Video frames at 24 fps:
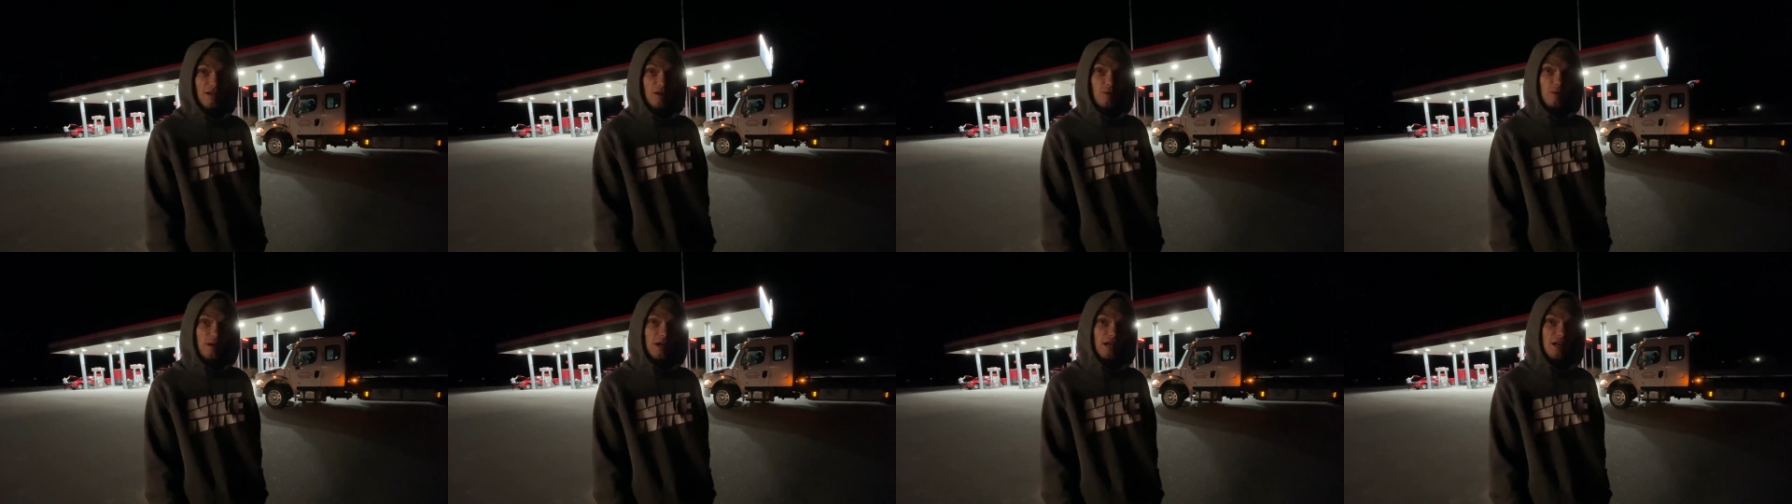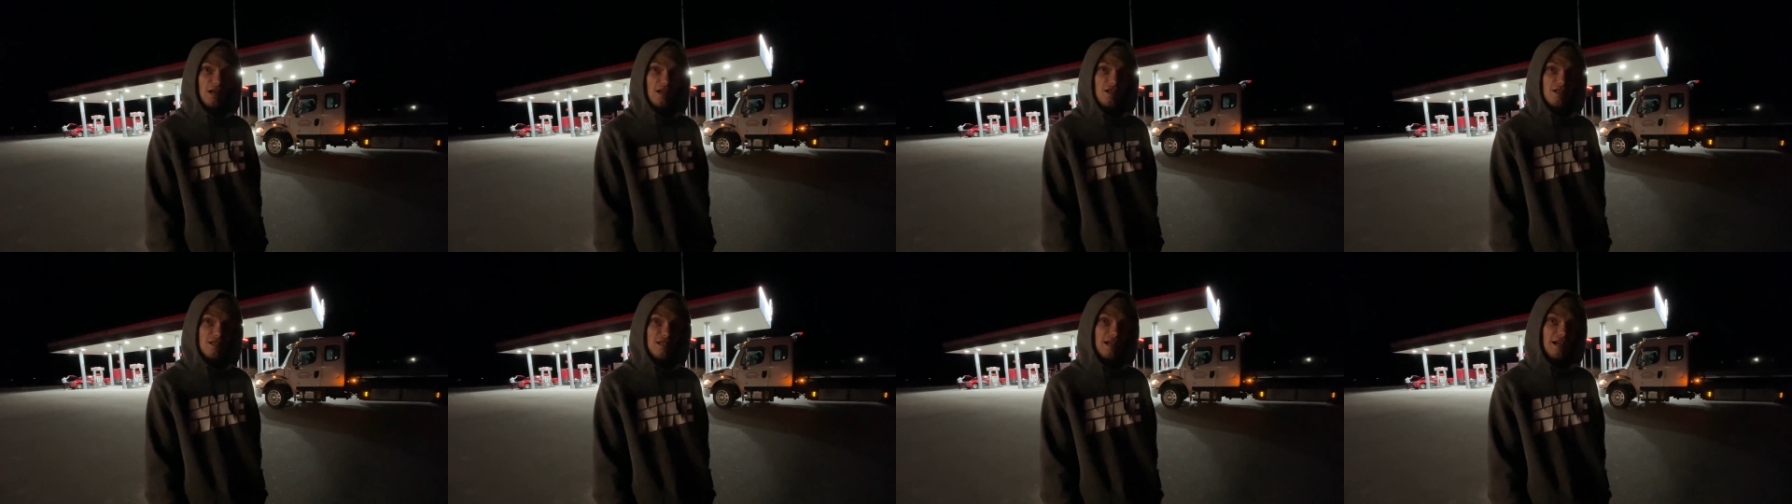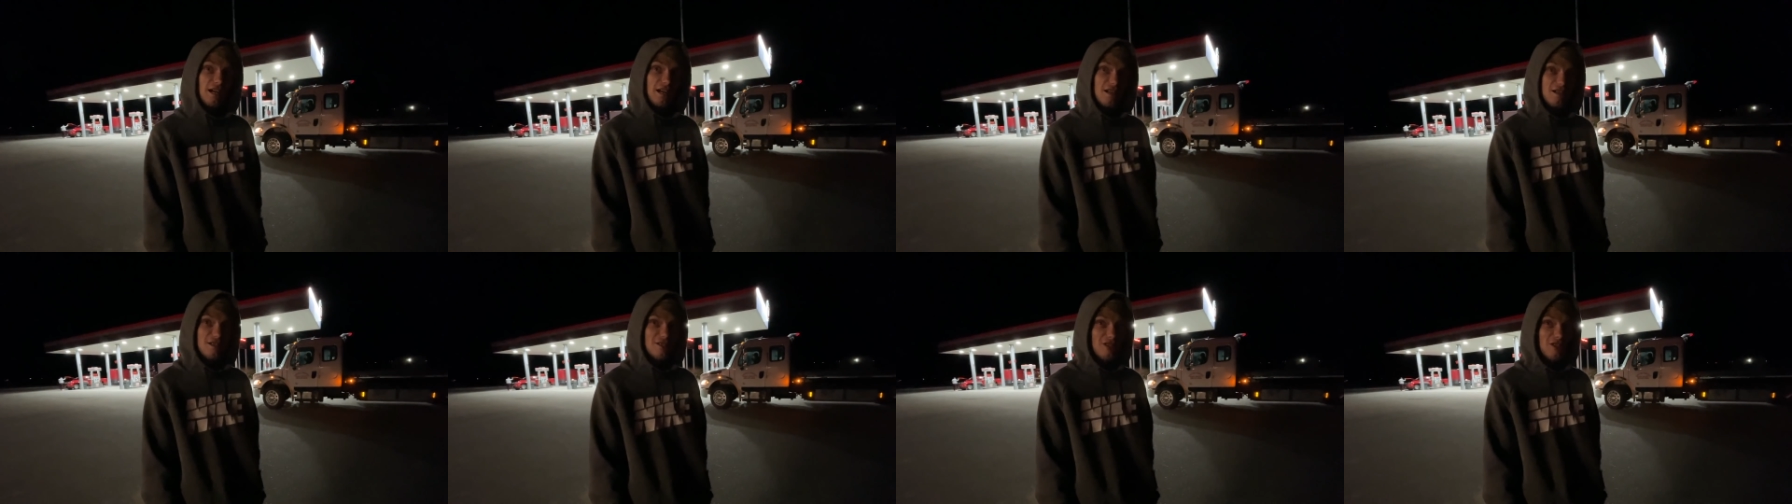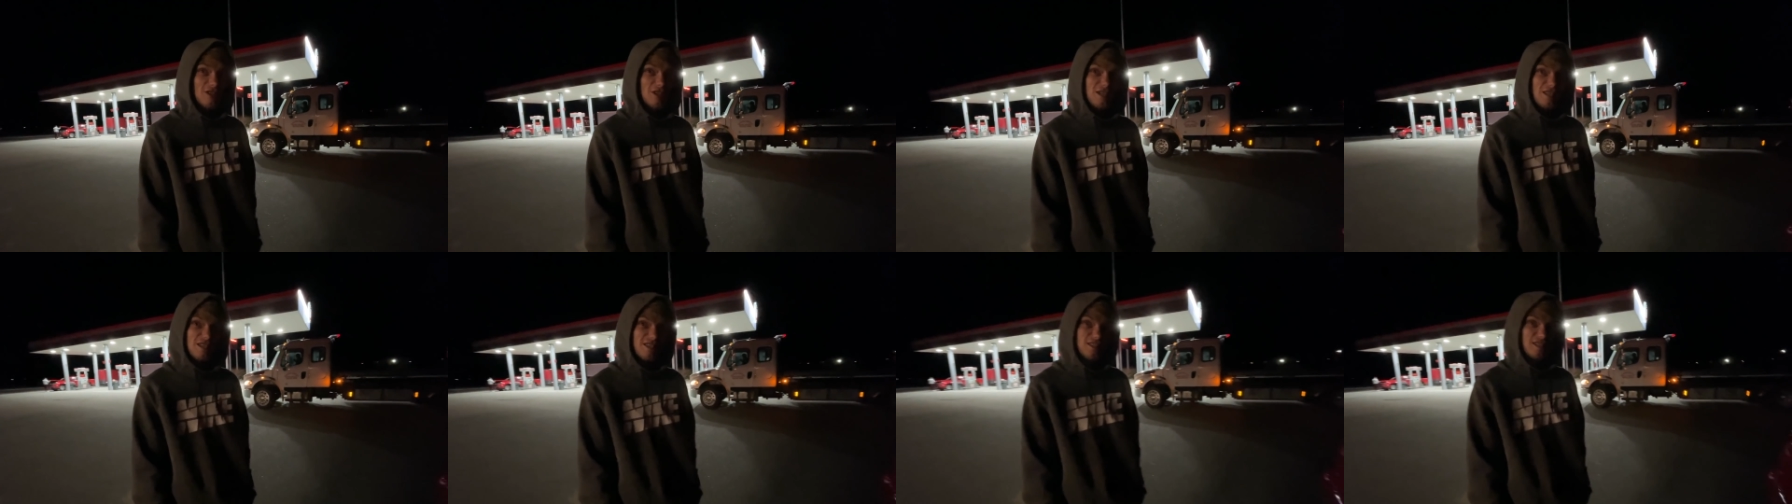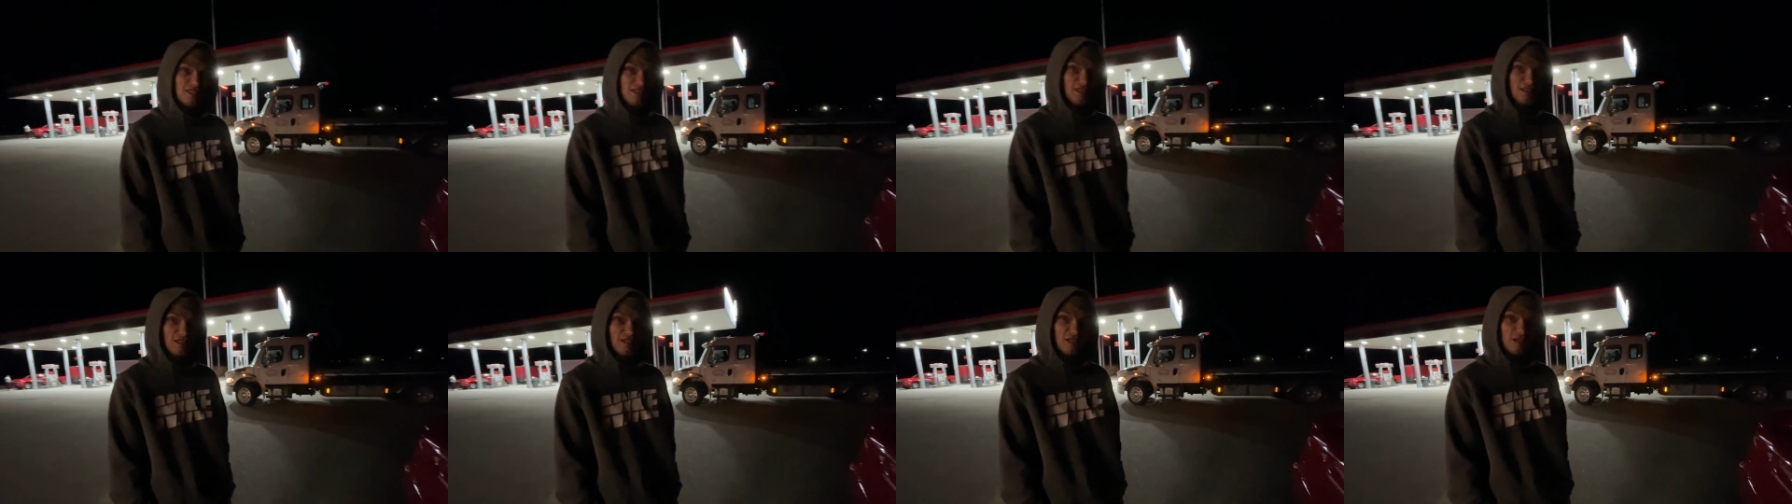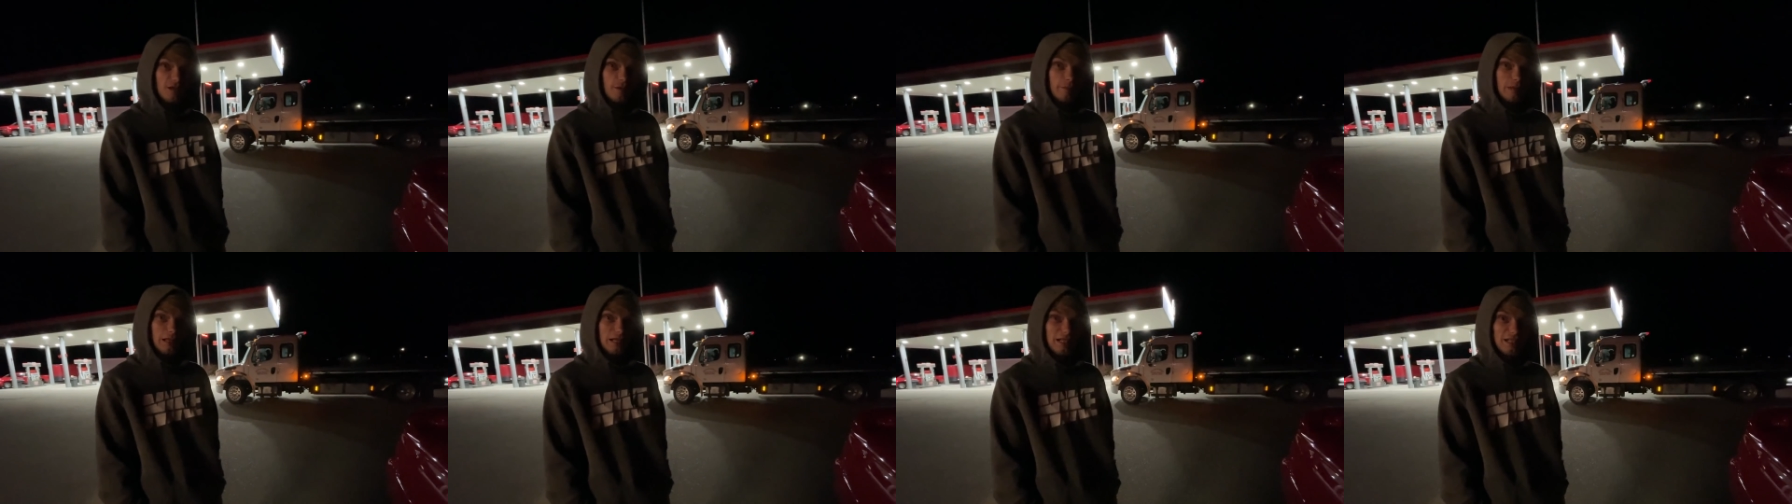to wear your tires just a
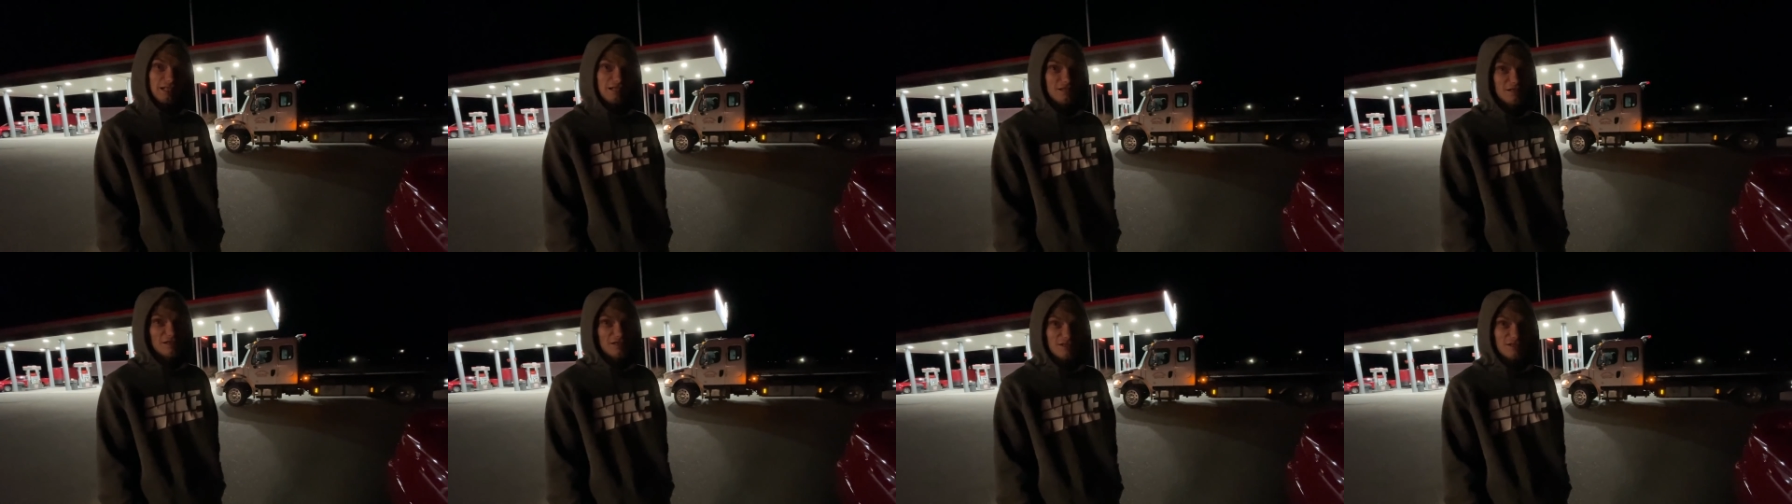little bit.